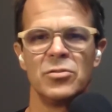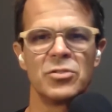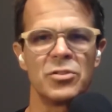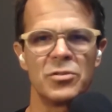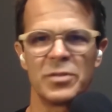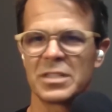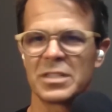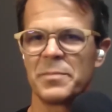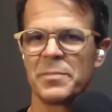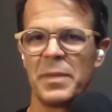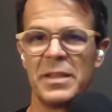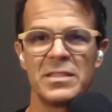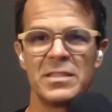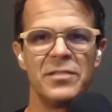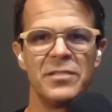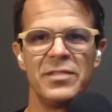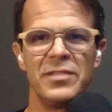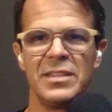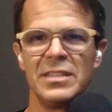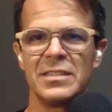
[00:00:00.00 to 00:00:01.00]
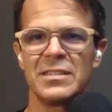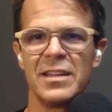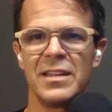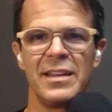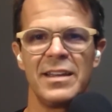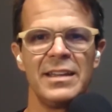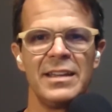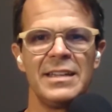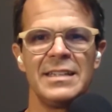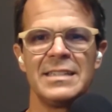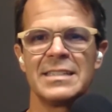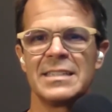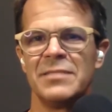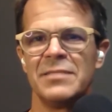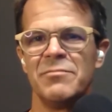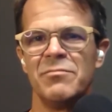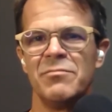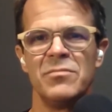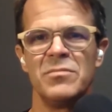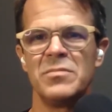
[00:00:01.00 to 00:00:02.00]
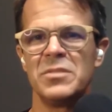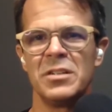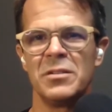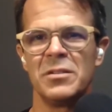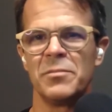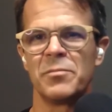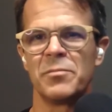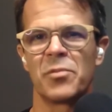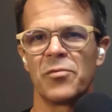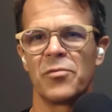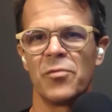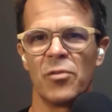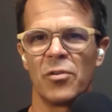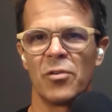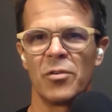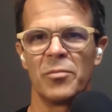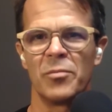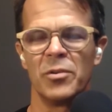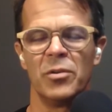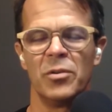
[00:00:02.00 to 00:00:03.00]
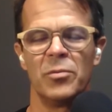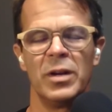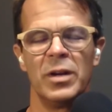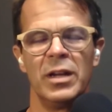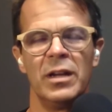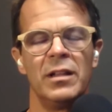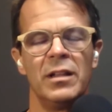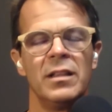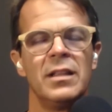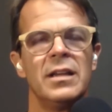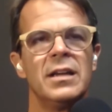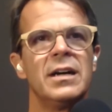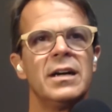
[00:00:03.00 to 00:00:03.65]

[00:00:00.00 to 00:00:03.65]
are expensive these days and didn't perform real well.